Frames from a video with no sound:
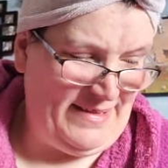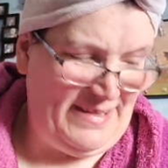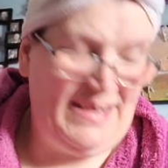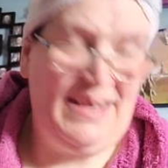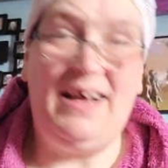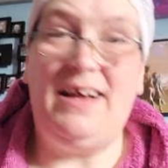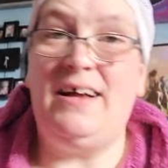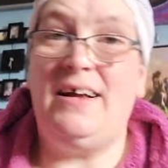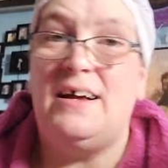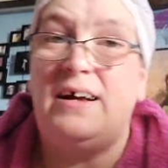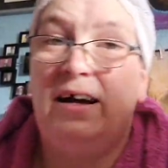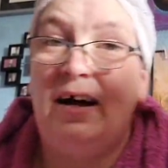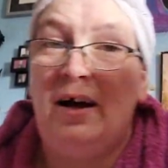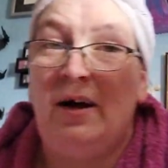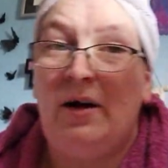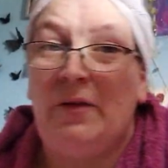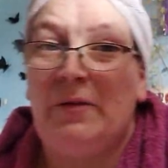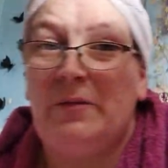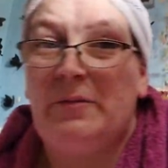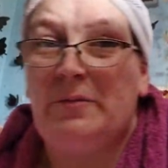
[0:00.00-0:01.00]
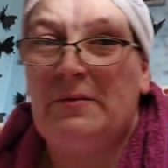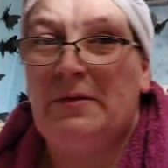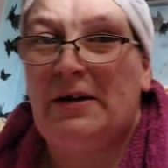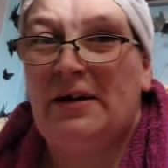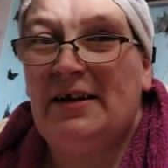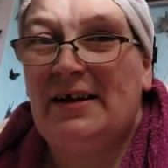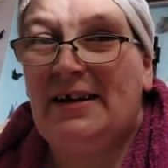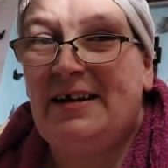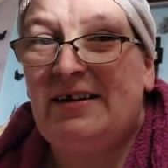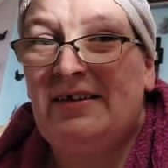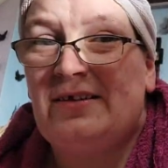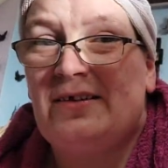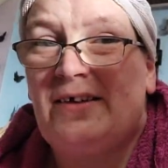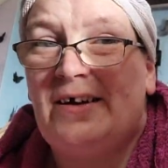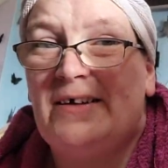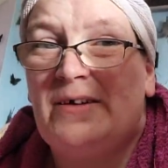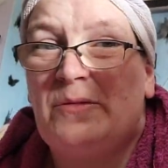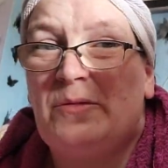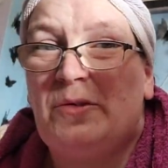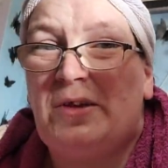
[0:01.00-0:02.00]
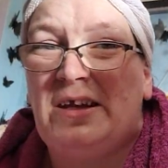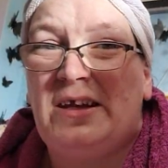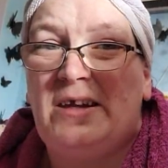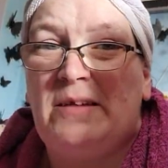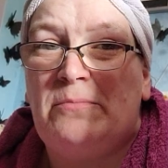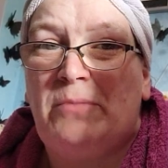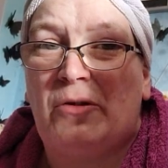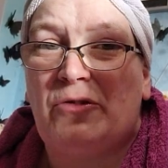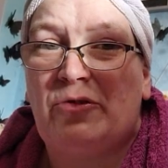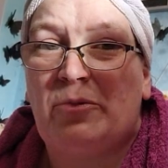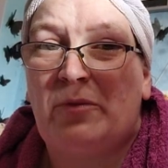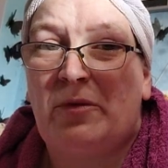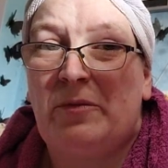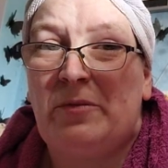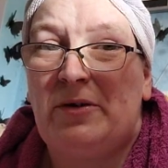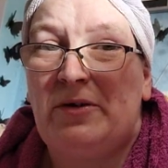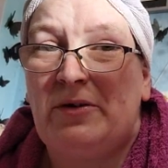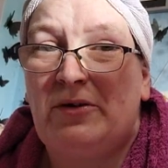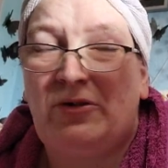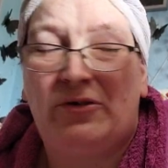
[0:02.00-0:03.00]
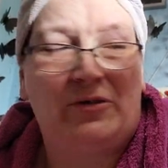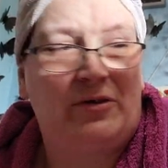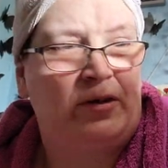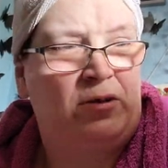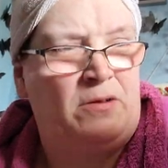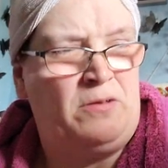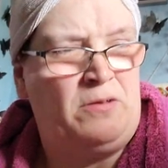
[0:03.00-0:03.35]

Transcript: the inside of the bottom of the box.